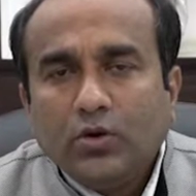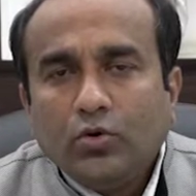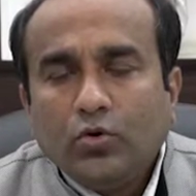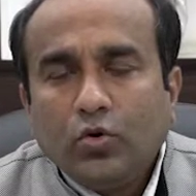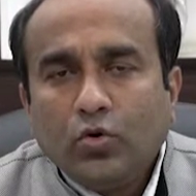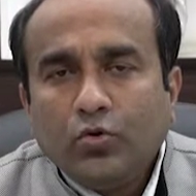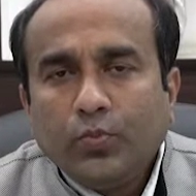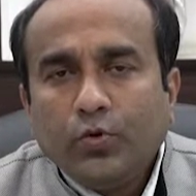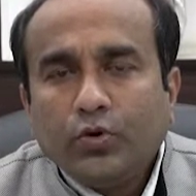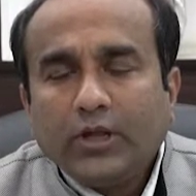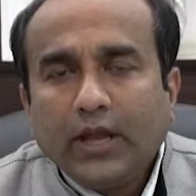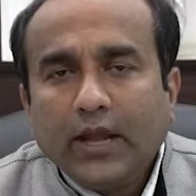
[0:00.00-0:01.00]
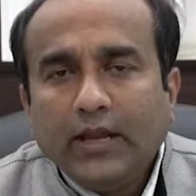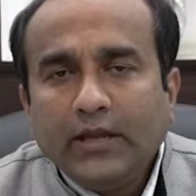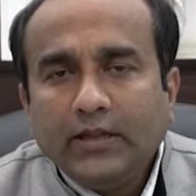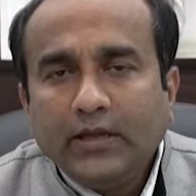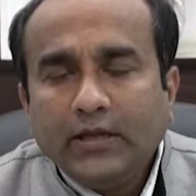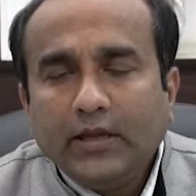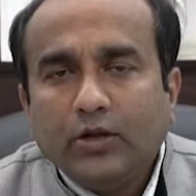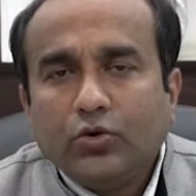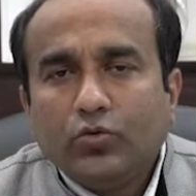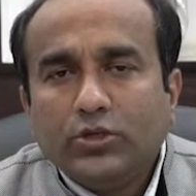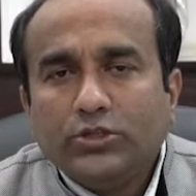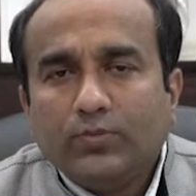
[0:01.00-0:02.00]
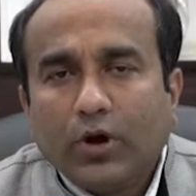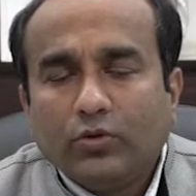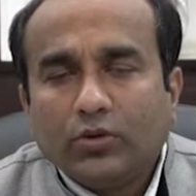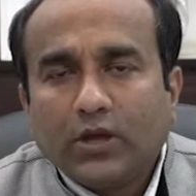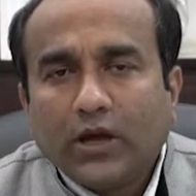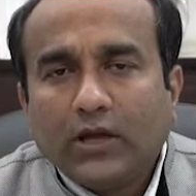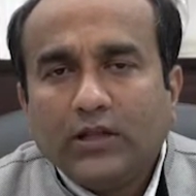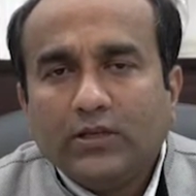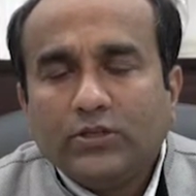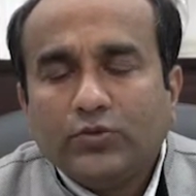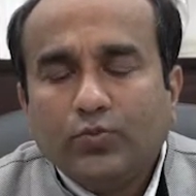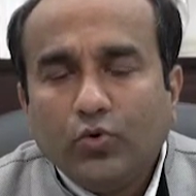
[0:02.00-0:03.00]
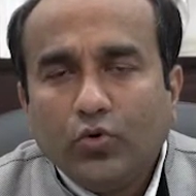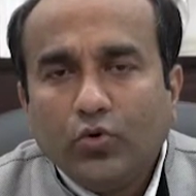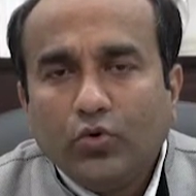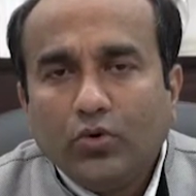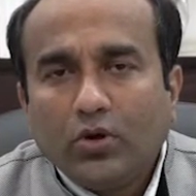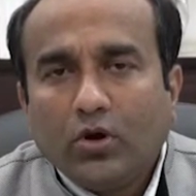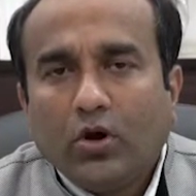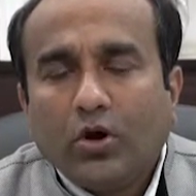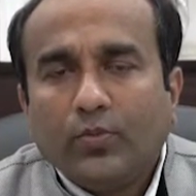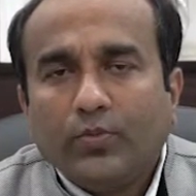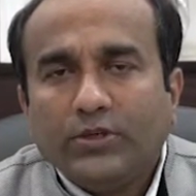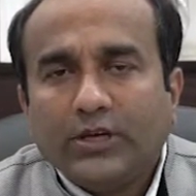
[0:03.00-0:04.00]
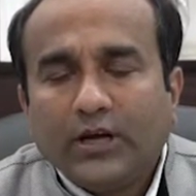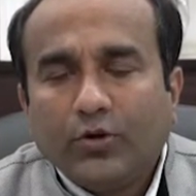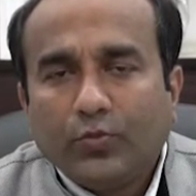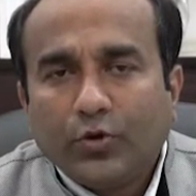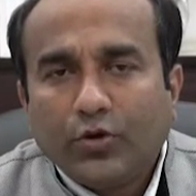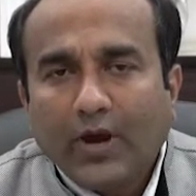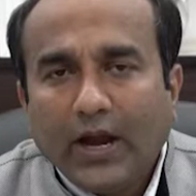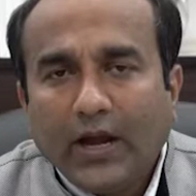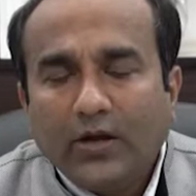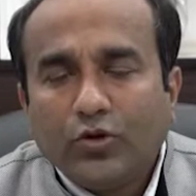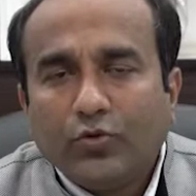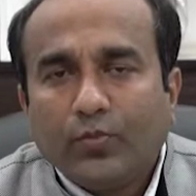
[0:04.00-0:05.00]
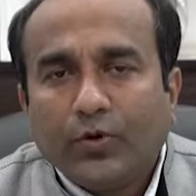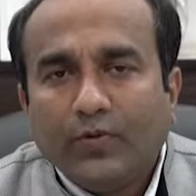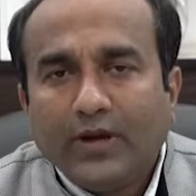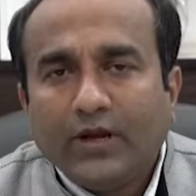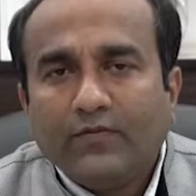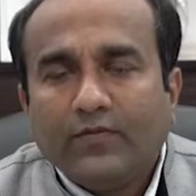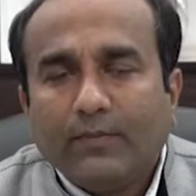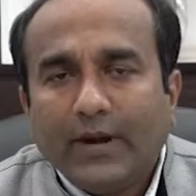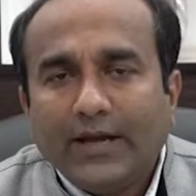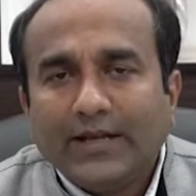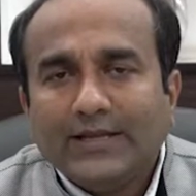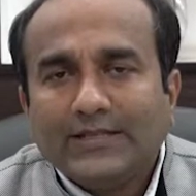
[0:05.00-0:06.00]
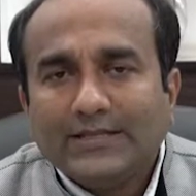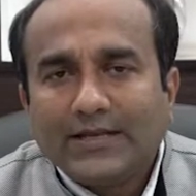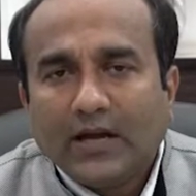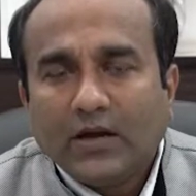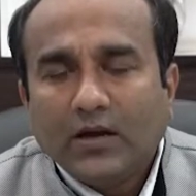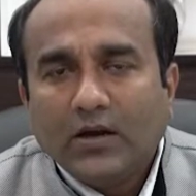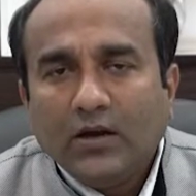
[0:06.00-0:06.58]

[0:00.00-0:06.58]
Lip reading: Don't put anything into his mouth, either spoon or try to put your hand to prevent him from biting his tongue.